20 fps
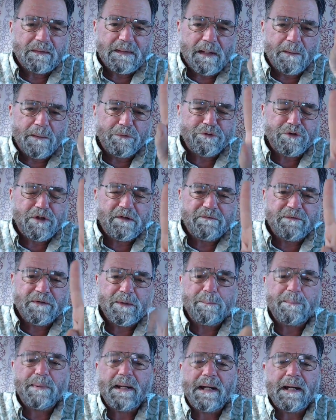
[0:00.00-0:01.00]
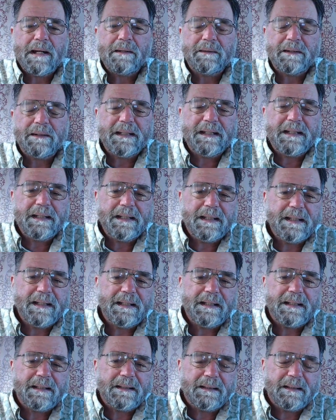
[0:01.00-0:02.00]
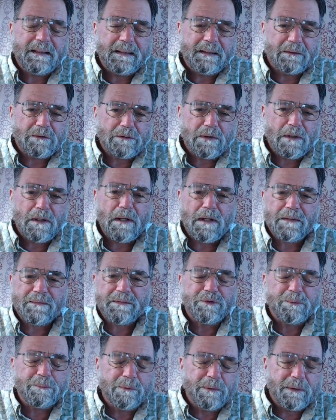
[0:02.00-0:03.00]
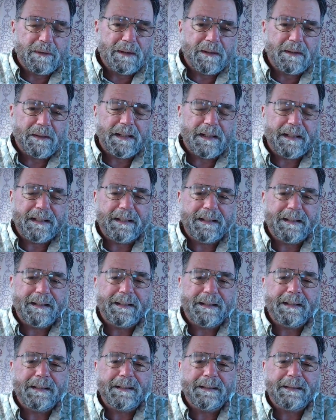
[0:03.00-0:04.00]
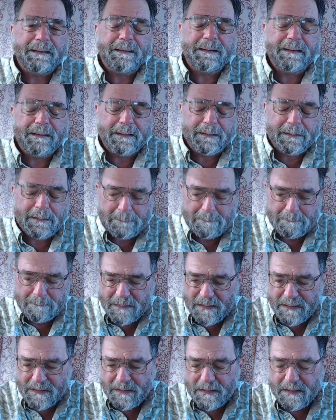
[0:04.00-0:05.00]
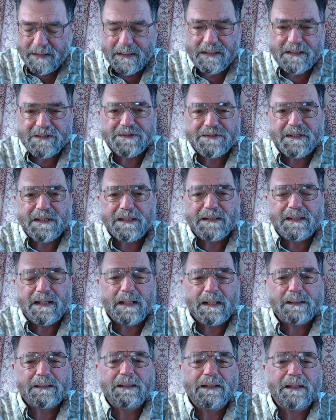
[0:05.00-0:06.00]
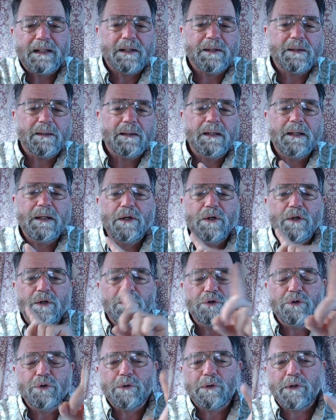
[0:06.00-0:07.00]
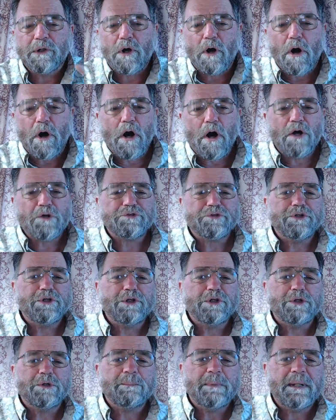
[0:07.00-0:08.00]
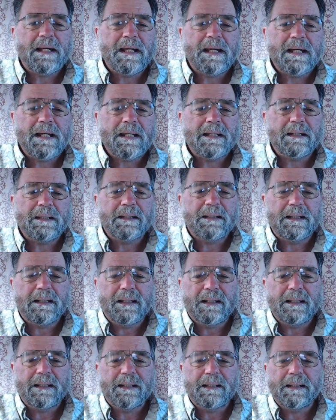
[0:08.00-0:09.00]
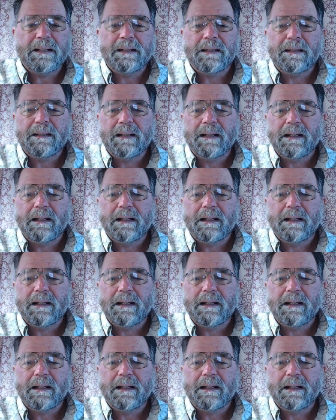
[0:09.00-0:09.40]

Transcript: that was given the pound, he hid it in a cloth somewhere, and um, he said that uh, you're an austere man, and